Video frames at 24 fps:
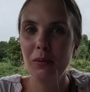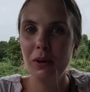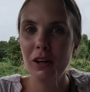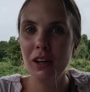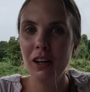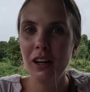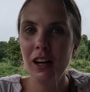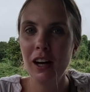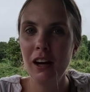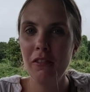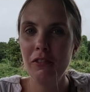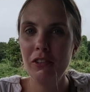we're
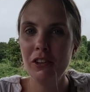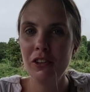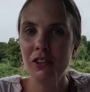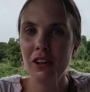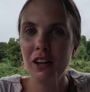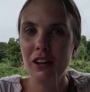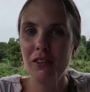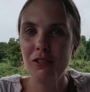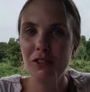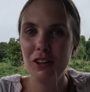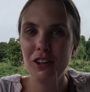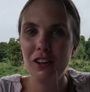gonna have to
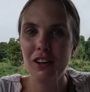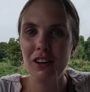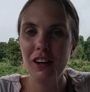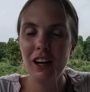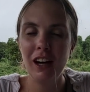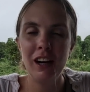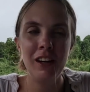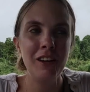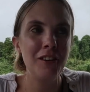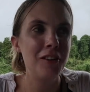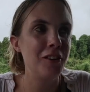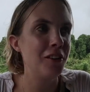try to figure out
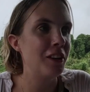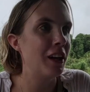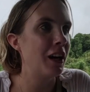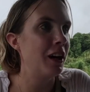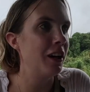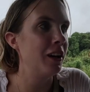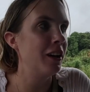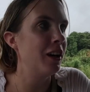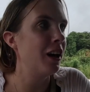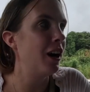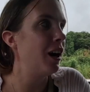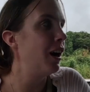how to do
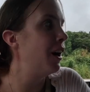that.